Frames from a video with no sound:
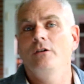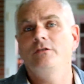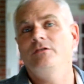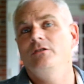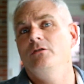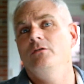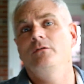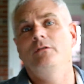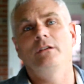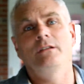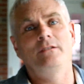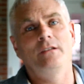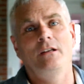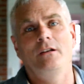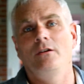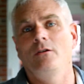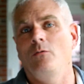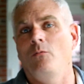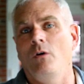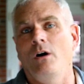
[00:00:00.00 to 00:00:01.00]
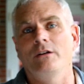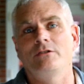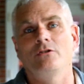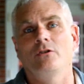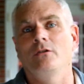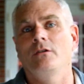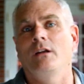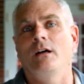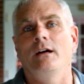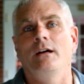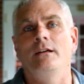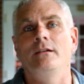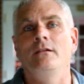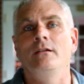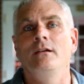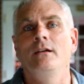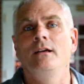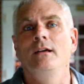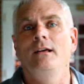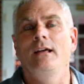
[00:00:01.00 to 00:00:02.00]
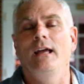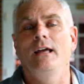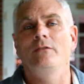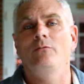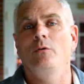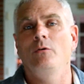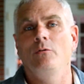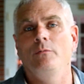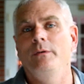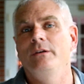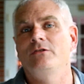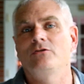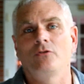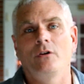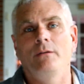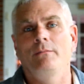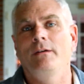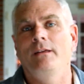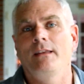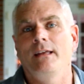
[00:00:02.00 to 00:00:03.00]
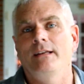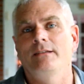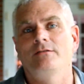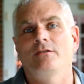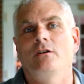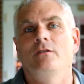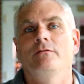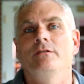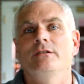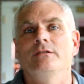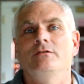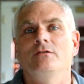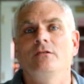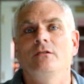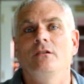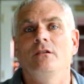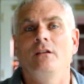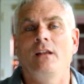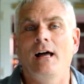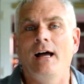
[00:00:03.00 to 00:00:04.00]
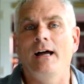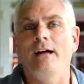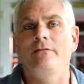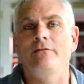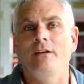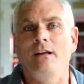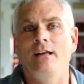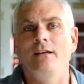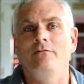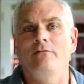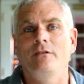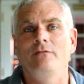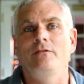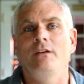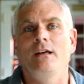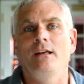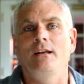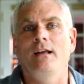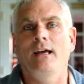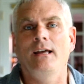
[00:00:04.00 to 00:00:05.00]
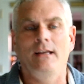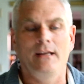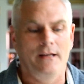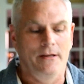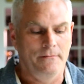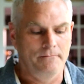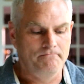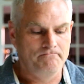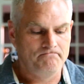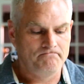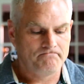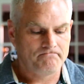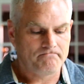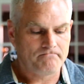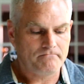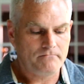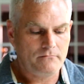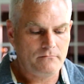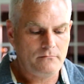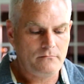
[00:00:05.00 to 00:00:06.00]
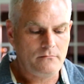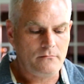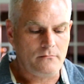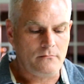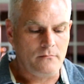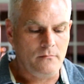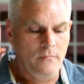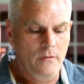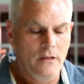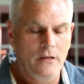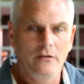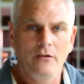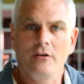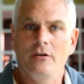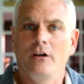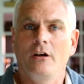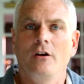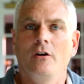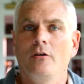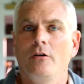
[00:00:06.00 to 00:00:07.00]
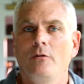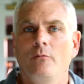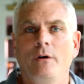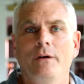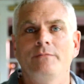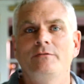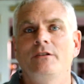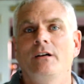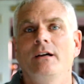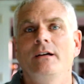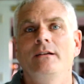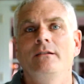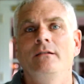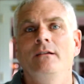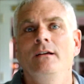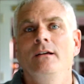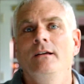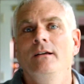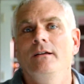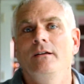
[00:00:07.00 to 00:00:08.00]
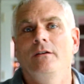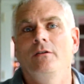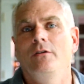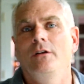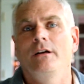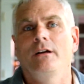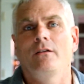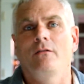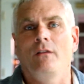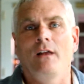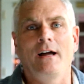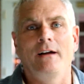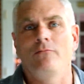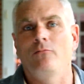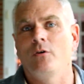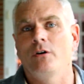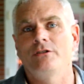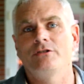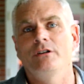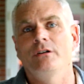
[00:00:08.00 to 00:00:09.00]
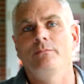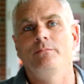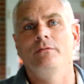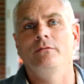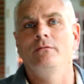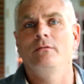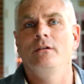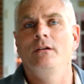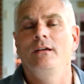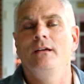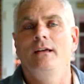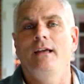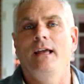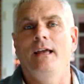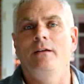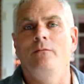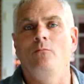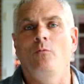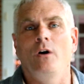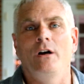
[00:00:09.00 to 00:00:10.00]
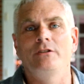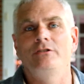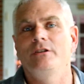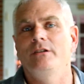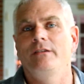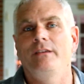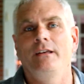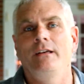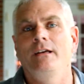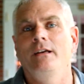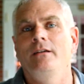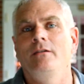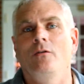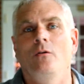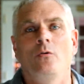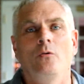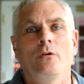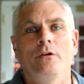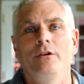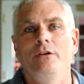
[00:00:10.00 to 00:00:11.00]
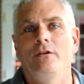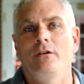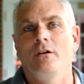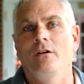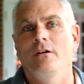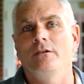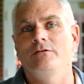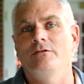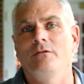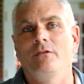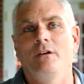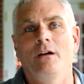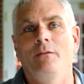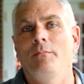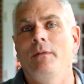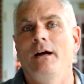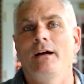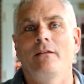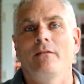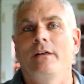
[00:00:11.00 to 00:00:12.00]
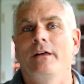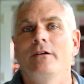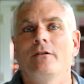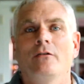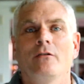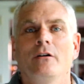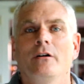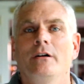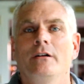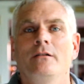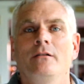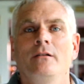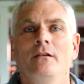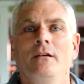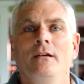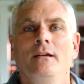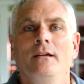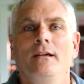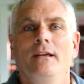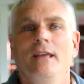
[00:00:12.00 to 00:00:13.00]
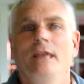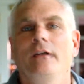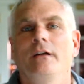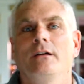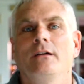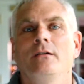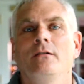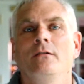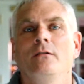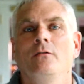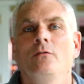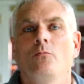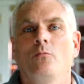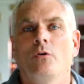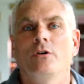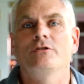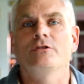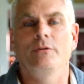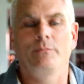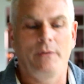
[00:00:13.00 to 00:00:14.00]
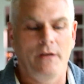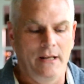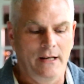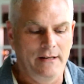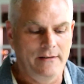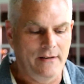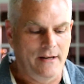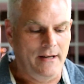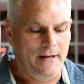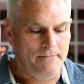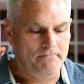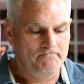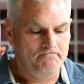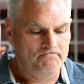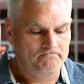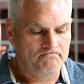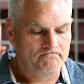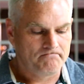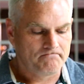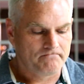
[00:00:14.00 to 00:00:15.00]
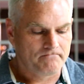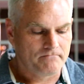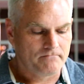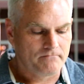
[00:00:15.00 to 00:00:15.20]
You can also continue to watch online as we will be streaming that service live at 8:15 a.m. You can go to the website, click live worship and watch it then, or you can also come back later on and then click worship anytime.